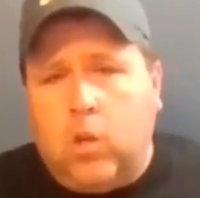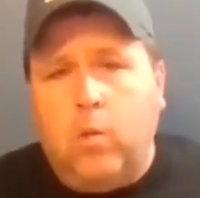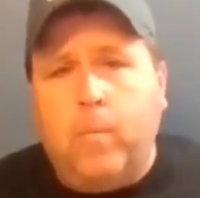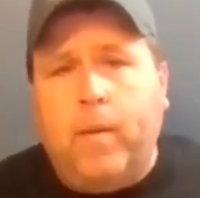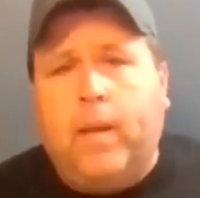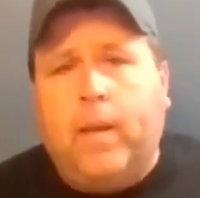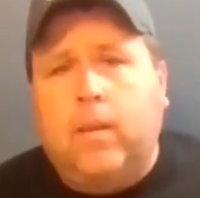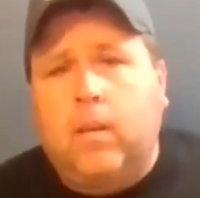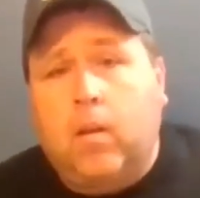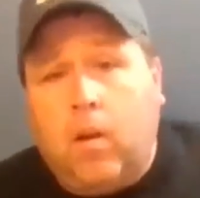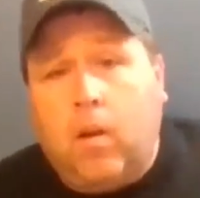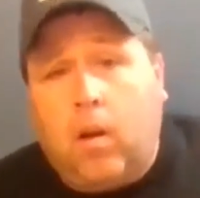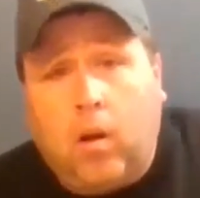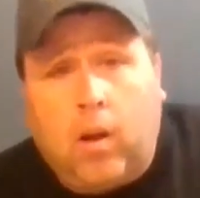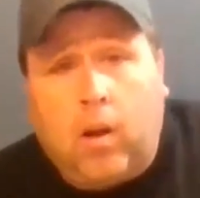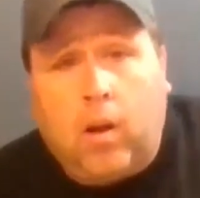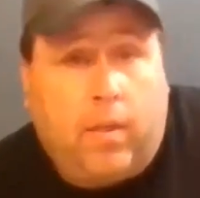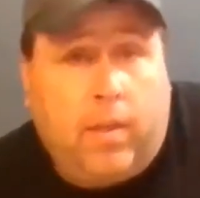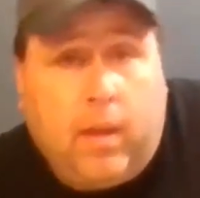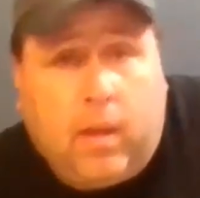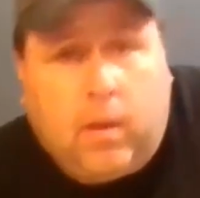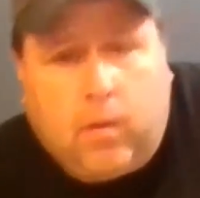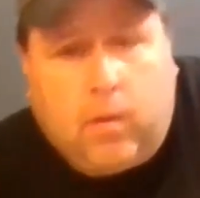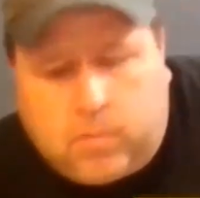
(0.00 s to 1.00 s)
You make the call.
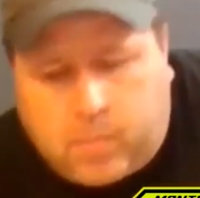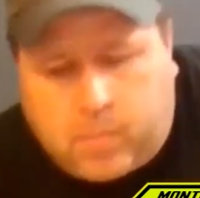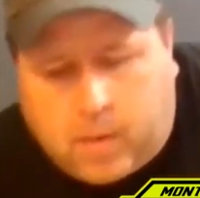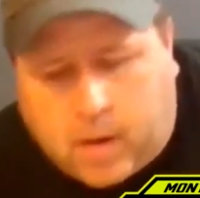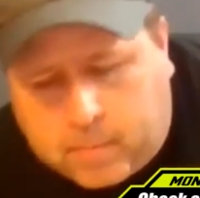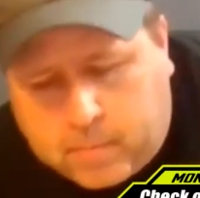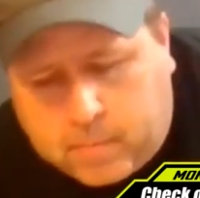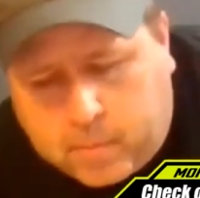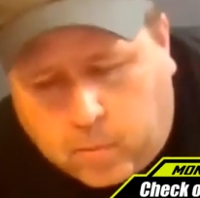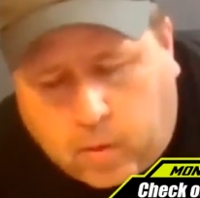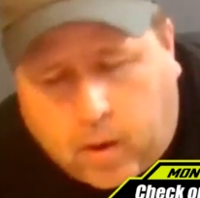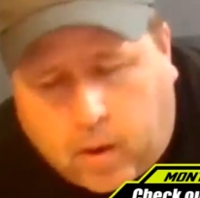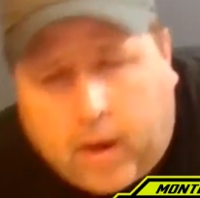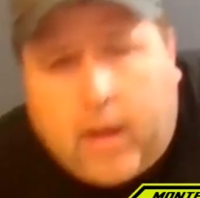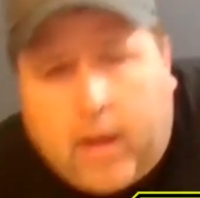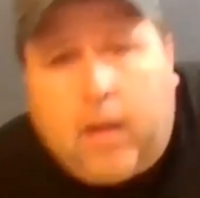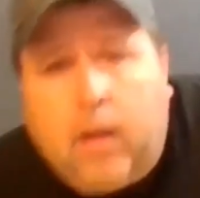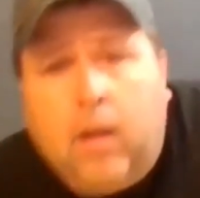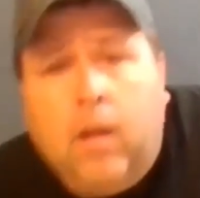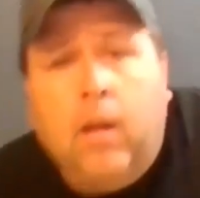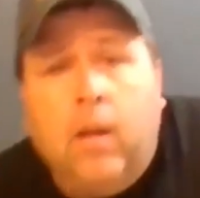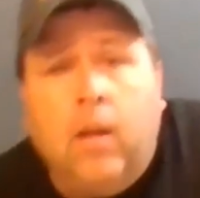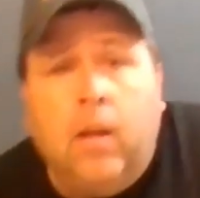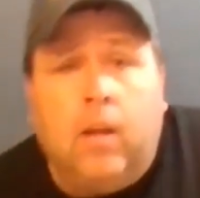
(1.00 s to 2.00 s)
I think it was probably
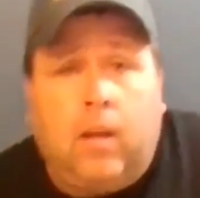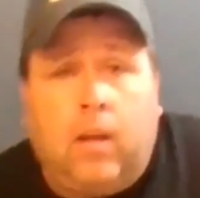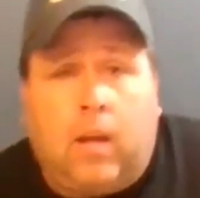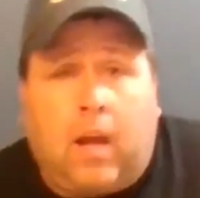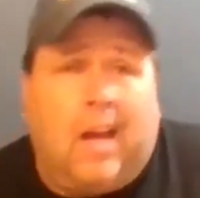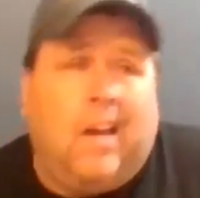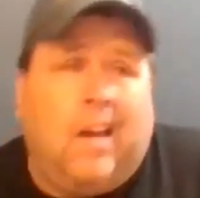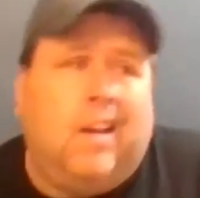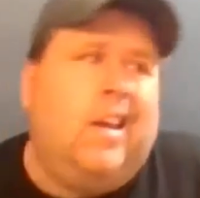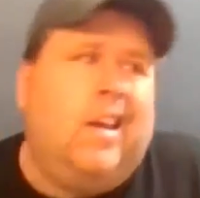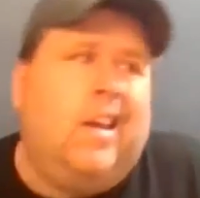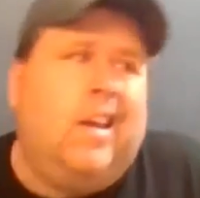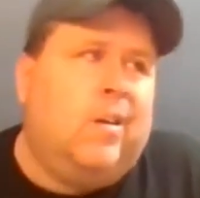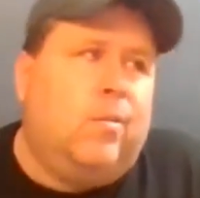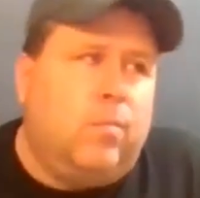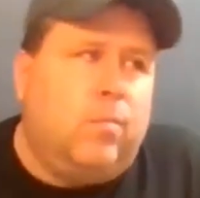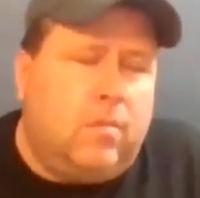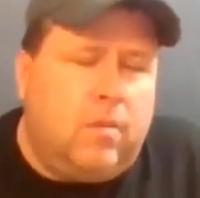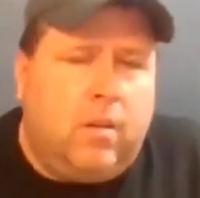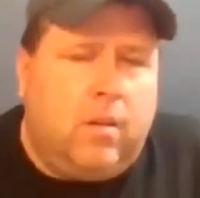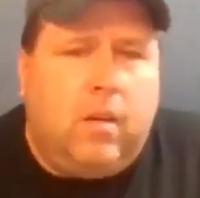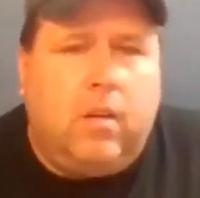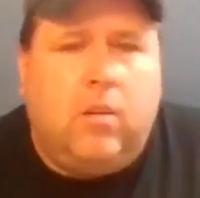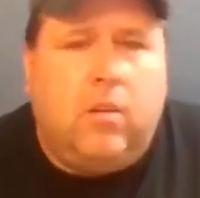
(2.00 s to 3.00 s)
right. Contact
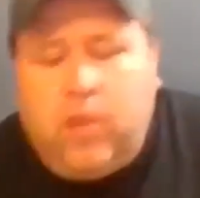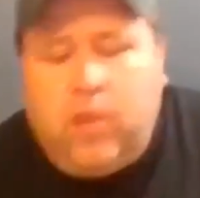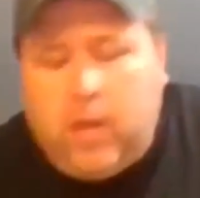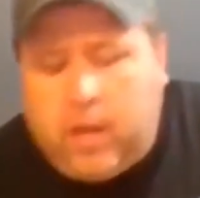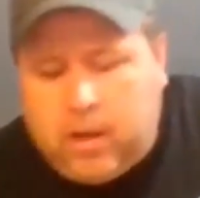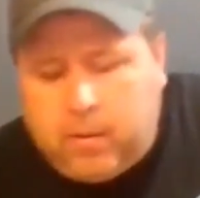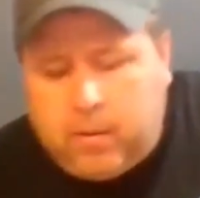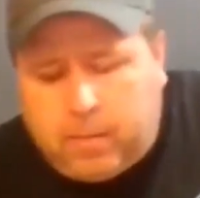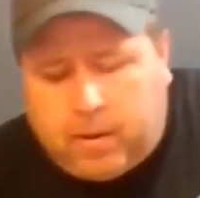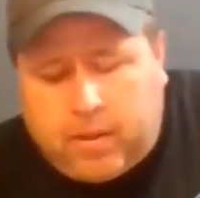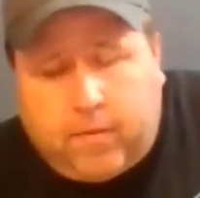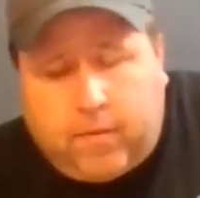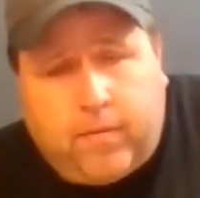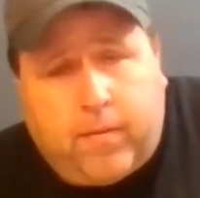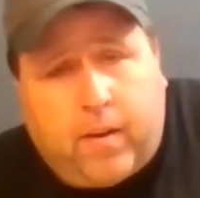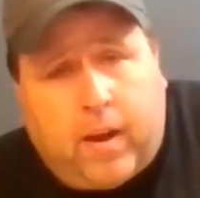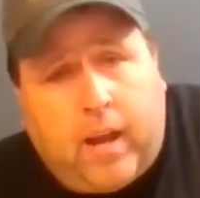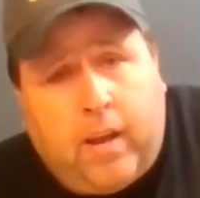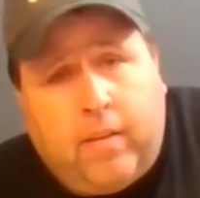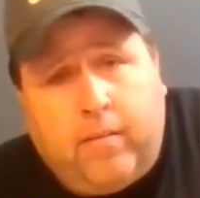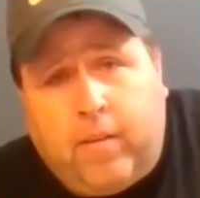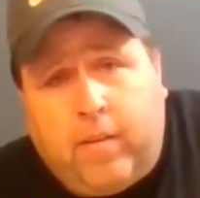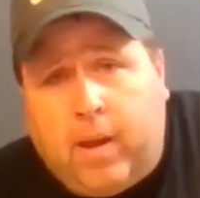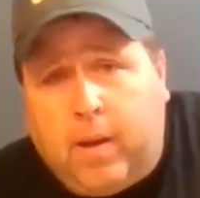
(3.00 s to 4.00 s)
was initiated by the
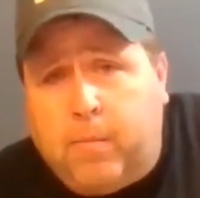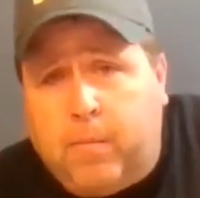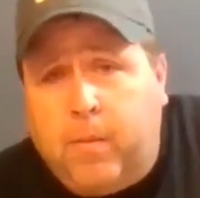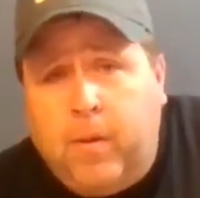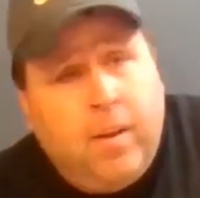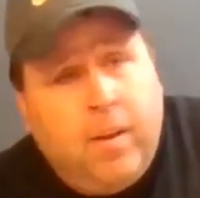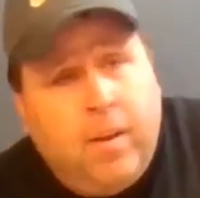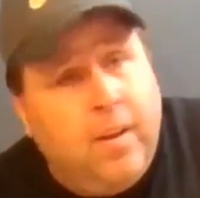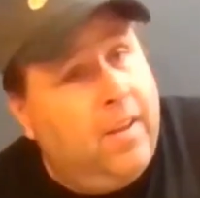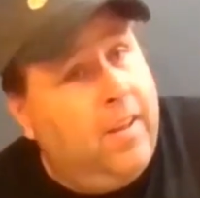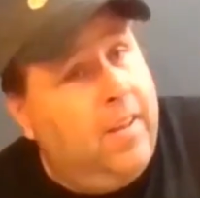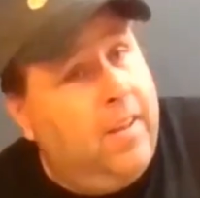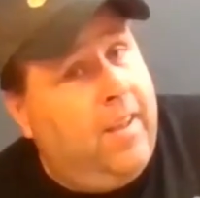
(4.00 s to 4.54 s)
5M.